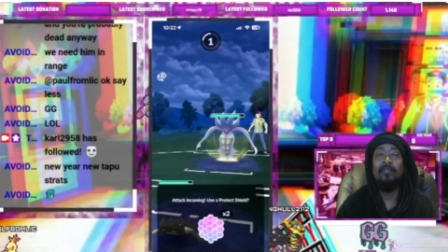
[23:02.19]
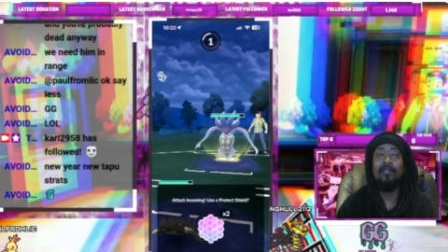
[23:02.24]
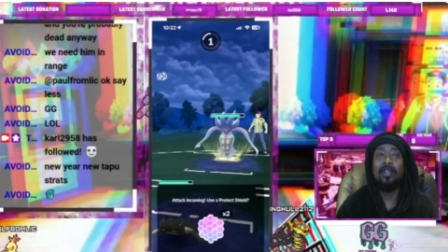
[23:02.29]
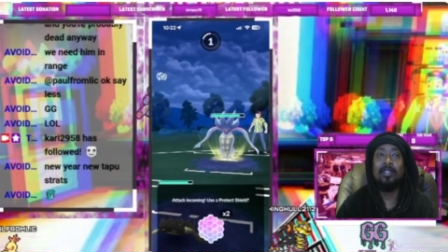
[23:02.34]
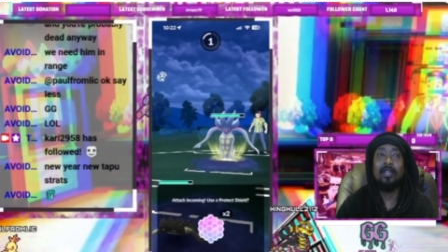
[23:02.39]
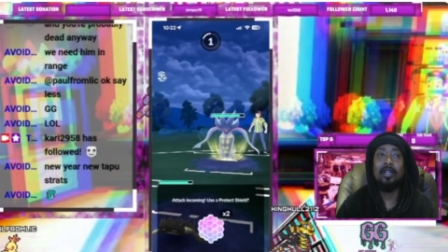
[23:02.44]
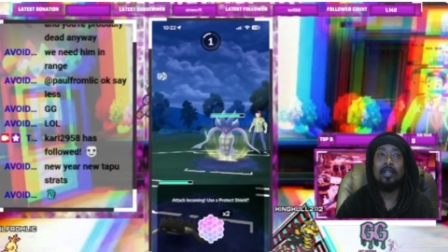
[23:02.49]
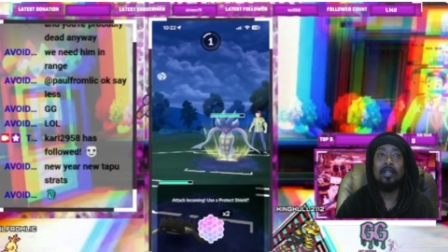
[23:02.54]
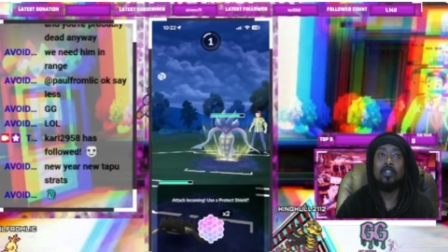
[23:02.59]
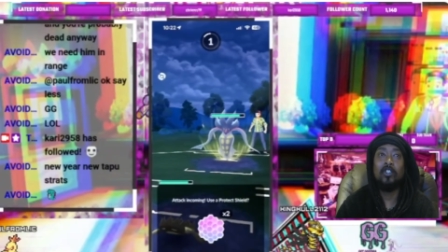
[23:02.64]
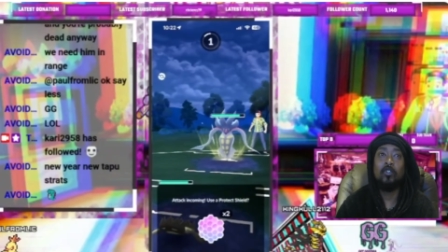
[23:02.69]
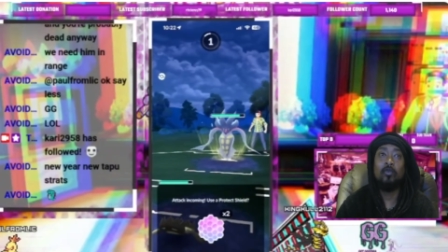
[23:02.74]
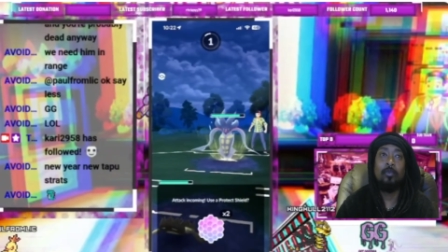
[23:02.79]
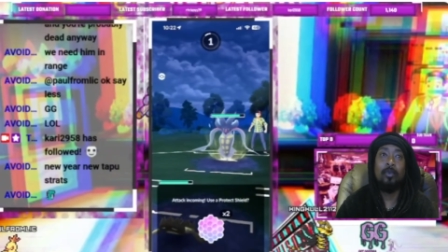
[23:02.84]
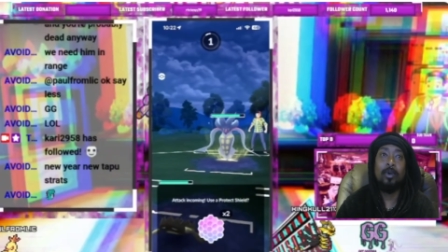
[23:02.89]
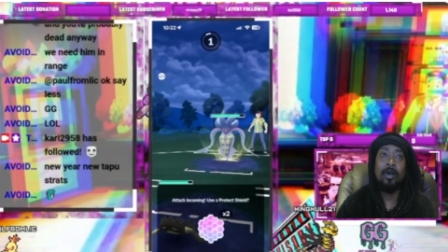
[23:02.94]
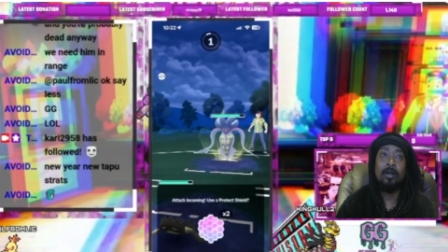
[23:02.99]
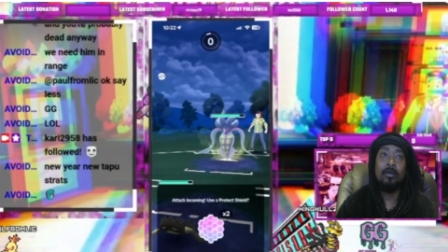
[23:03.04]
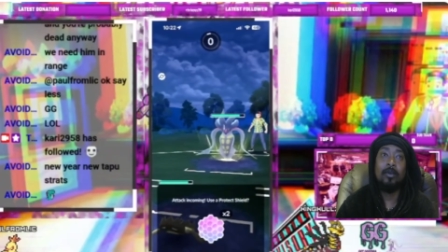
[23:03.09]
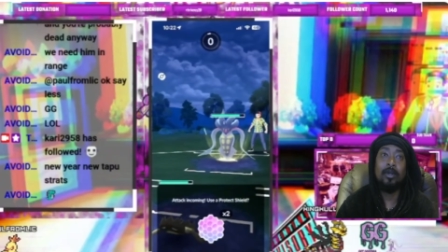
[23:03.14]
that they're gonna
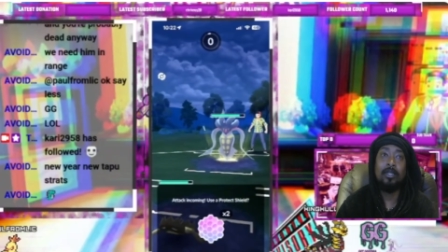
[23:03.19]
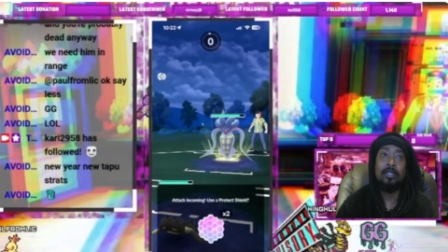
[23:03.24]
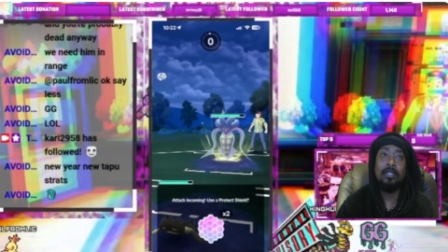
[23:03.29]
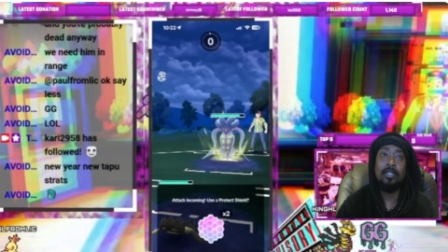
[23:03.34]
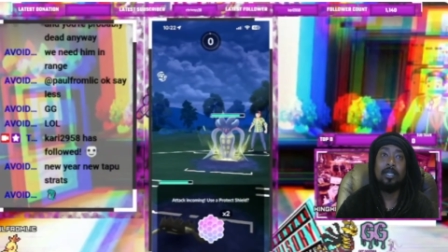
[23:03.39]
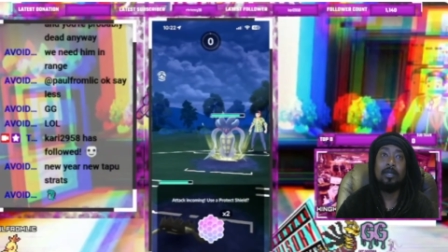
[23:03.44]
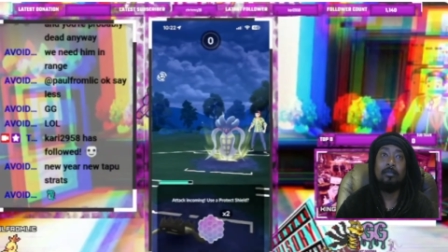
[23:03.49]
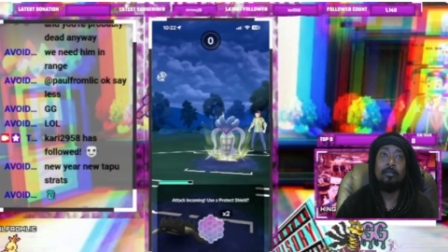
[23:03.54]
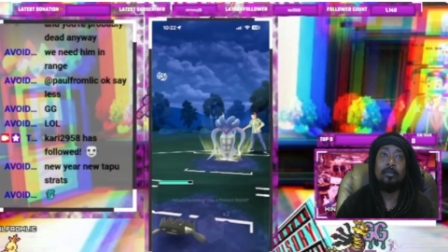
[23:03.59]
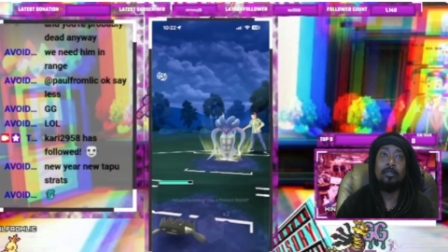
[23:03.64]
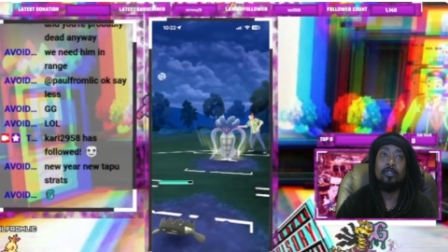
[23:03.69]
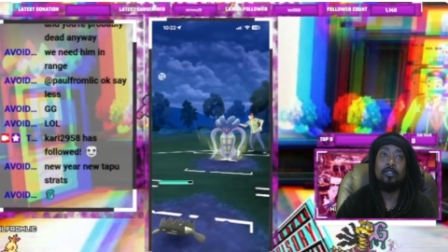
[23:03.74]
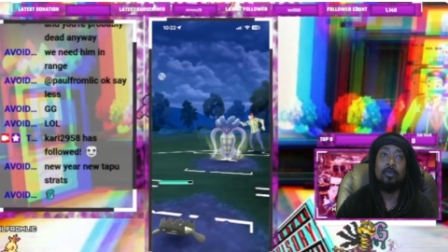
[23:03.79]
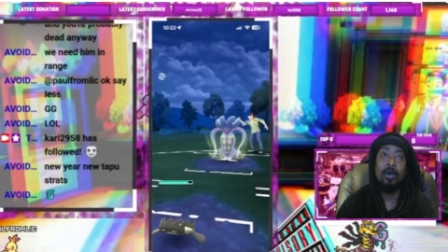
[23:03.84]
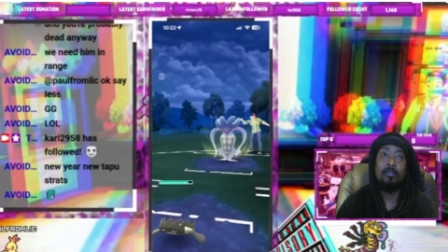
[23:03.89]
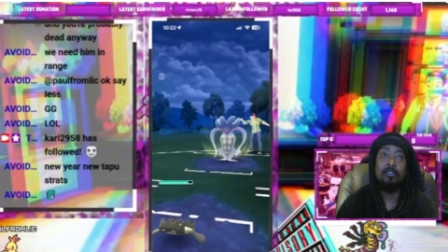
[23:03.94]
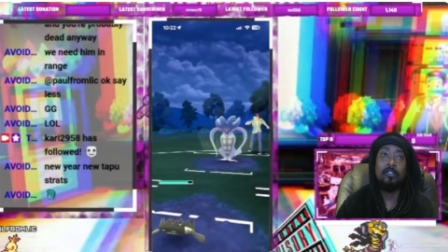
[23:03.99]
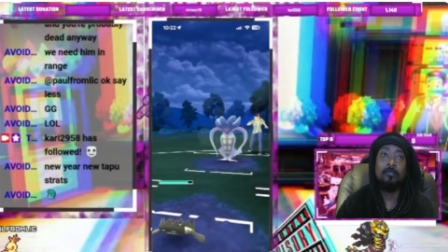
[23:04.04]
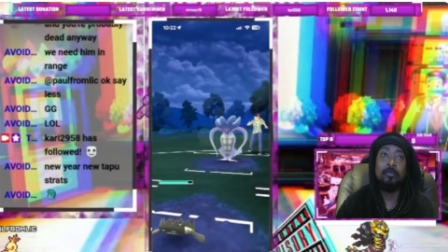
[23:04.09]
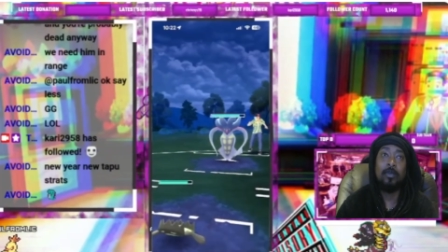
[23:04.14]
superpower and dip. Do I
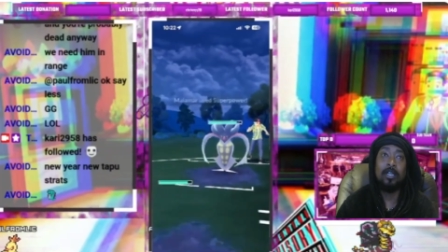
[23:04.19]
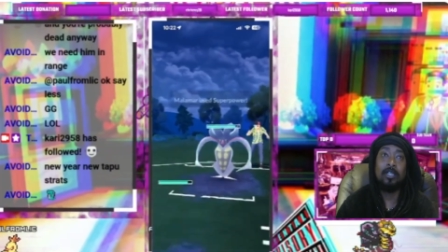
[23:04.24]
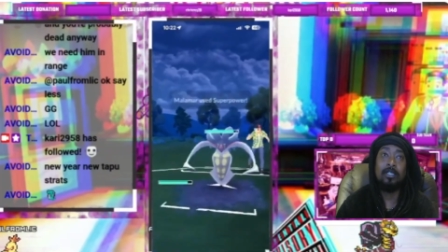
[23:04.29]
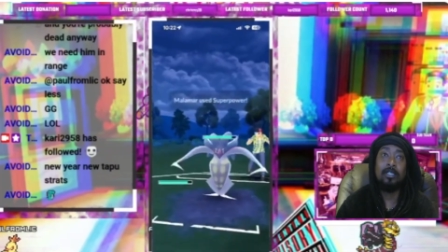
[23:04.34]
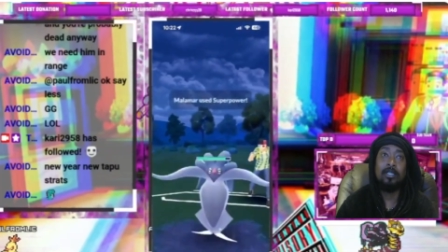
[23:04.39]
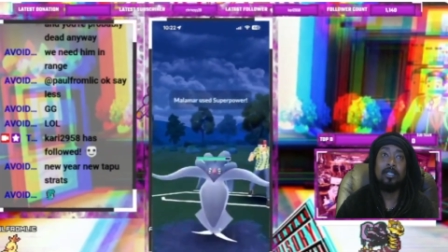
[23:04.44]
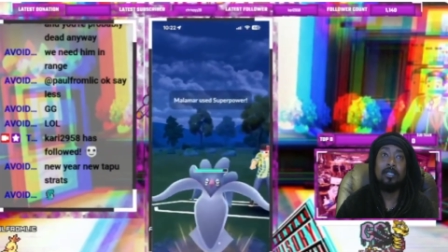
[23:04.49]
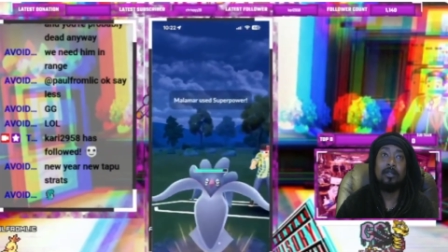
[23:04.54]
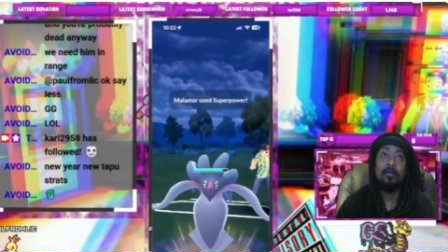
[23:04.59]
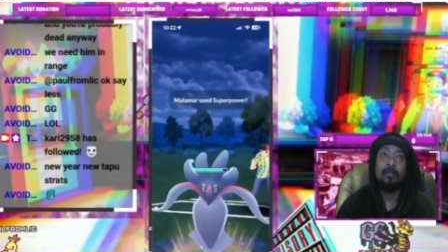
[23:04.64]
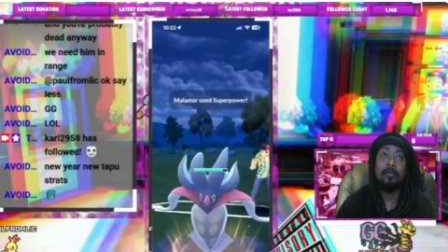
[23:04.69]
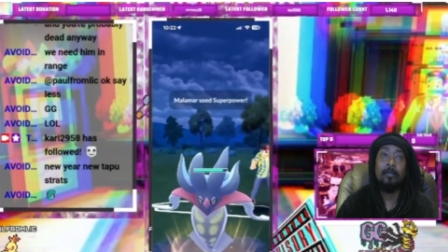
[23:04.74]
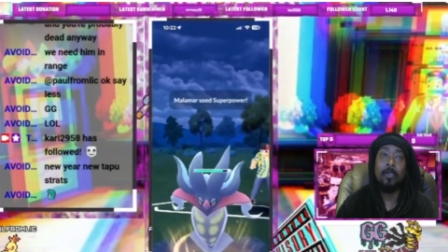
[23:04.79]
respect it?